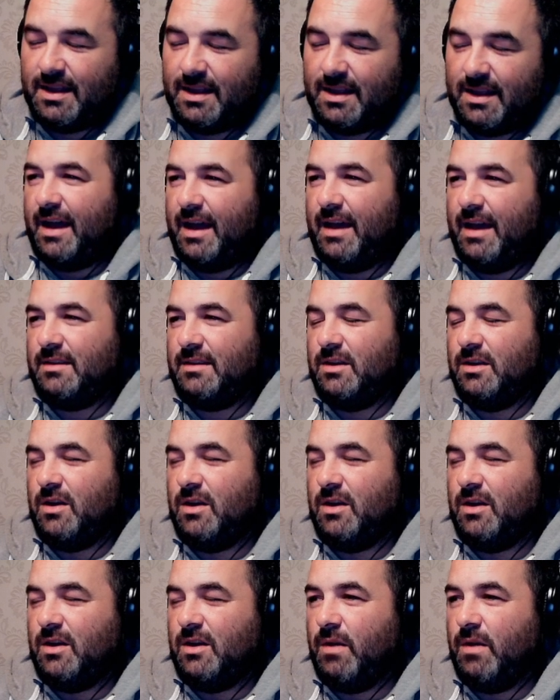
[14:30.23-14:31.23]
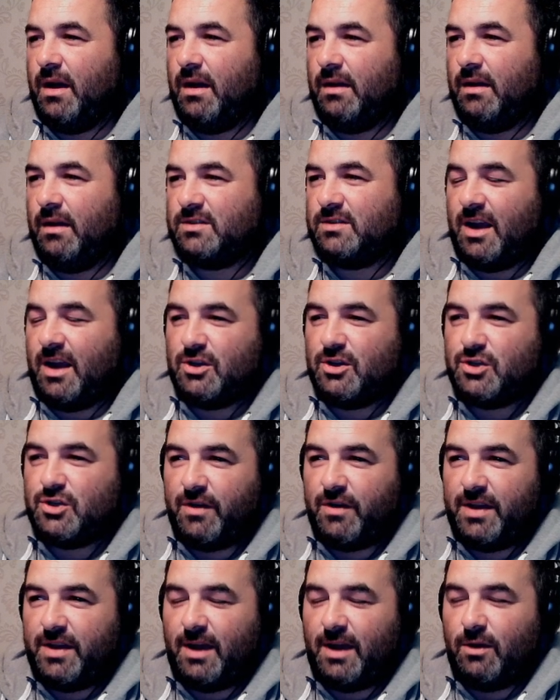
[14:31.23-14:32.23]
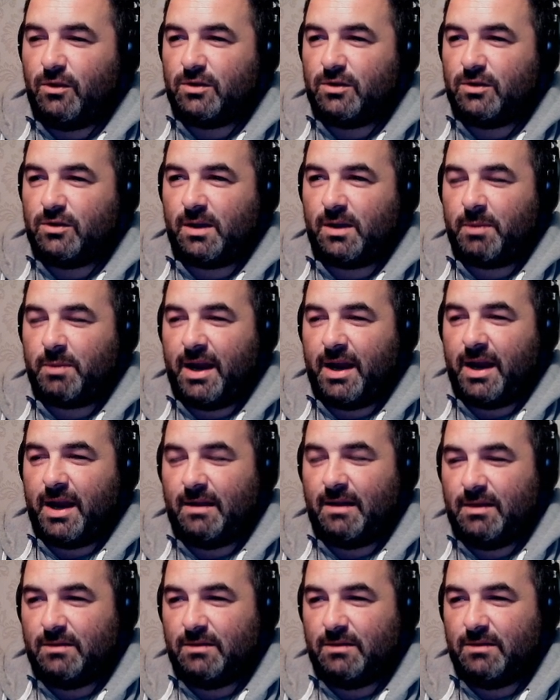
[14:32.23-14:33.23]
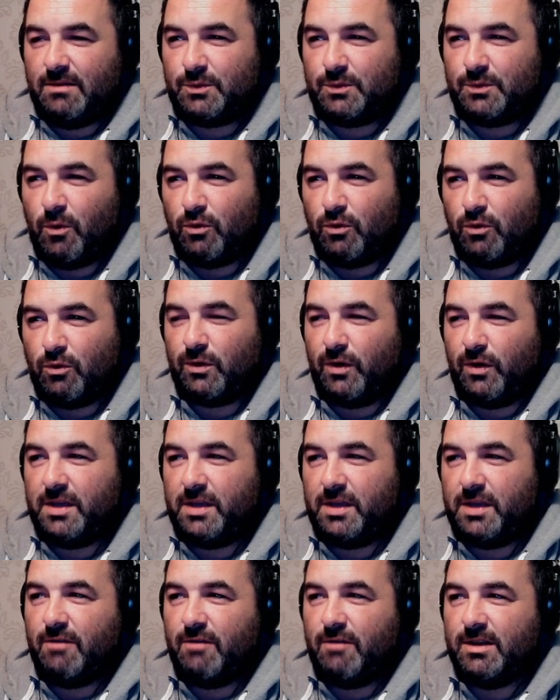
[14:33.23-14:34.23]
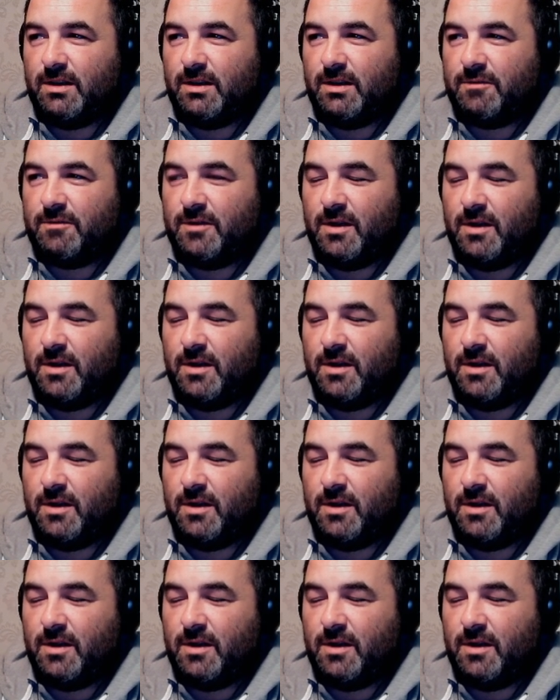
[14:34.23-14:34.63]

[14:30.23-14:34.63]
Serge Aurier looks like a player that Spurs would like to get rid of,